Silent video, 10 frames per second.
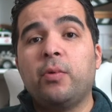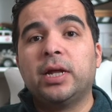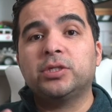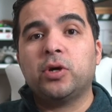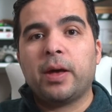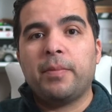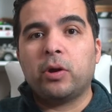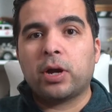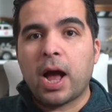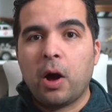I want to talk
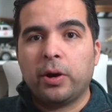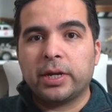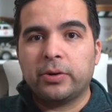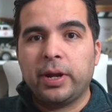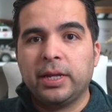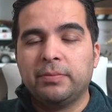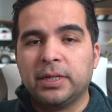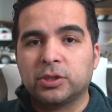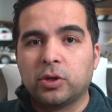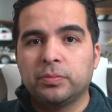about how I create
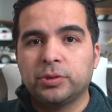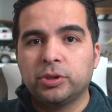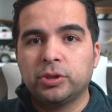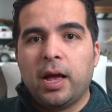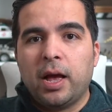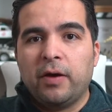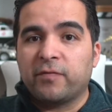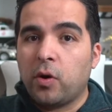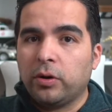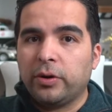my sculpture
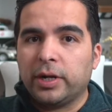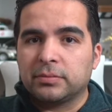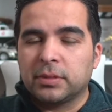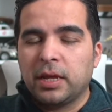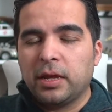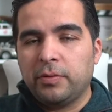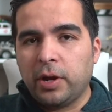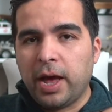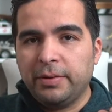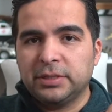of concrete. If
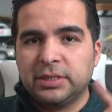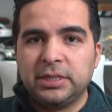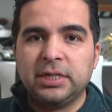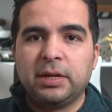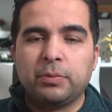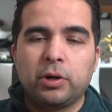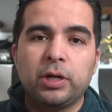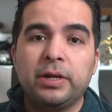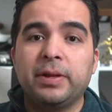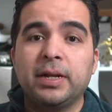you haven't seen it, I'm going to
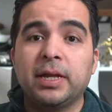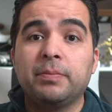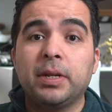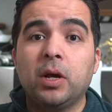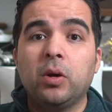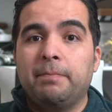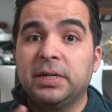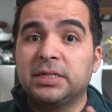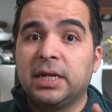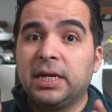leave a link below.
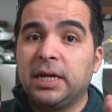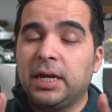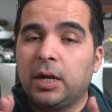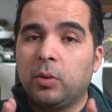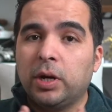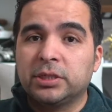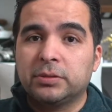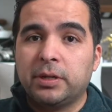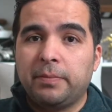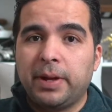Basically, it
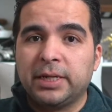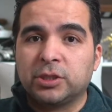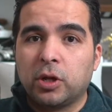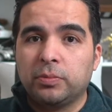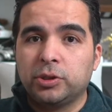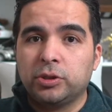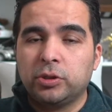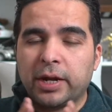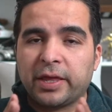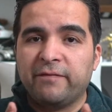was my
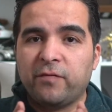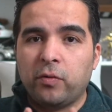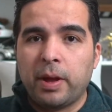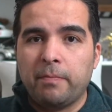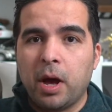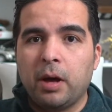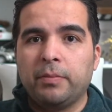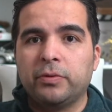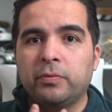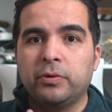sculpture I give for my mom
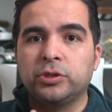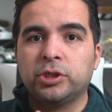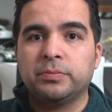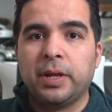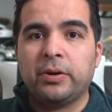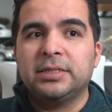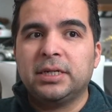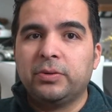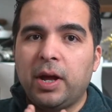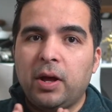of the Virgin Mary. It's
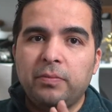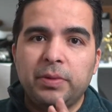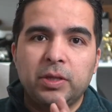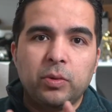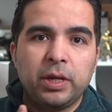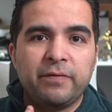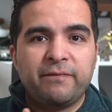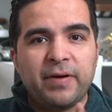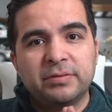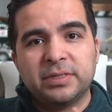around between
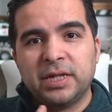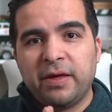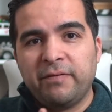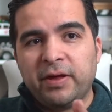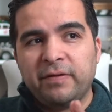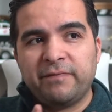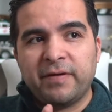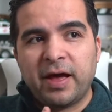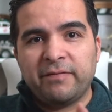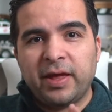5'7",
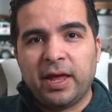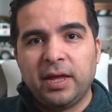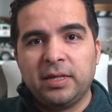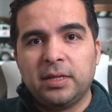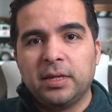5'8".